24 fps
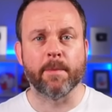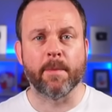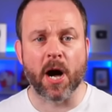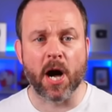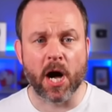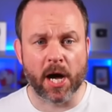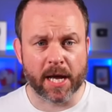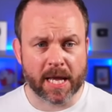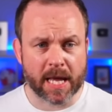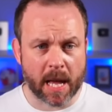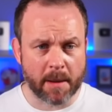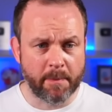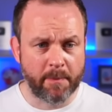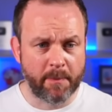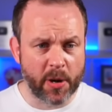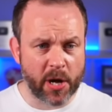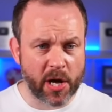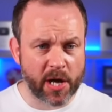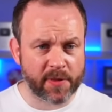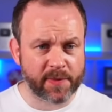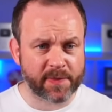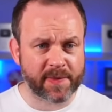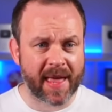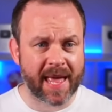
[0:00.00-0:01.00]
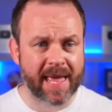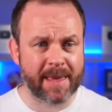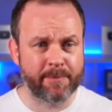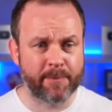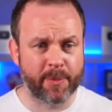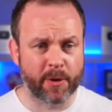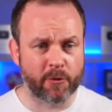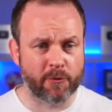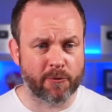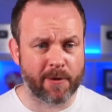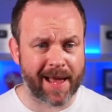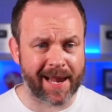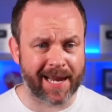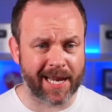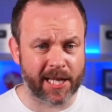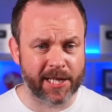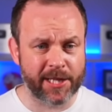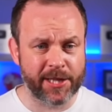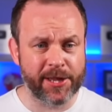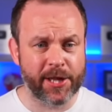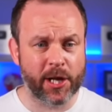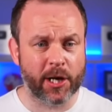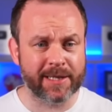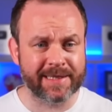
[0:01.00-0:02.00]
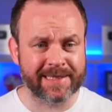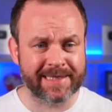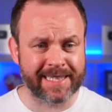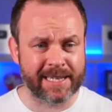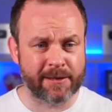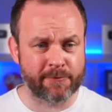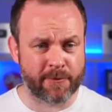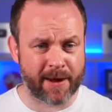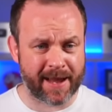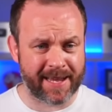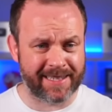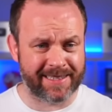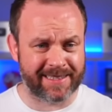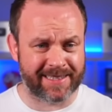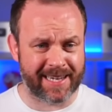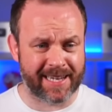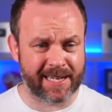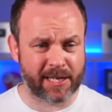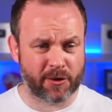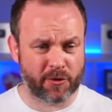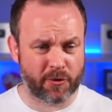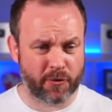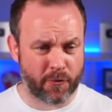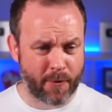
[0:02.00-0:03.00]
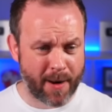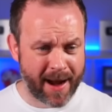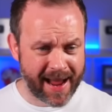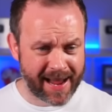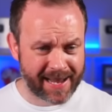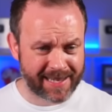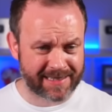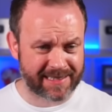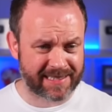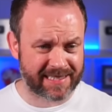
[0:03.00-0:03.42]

buy Birthday Barella, 90 rated, cracked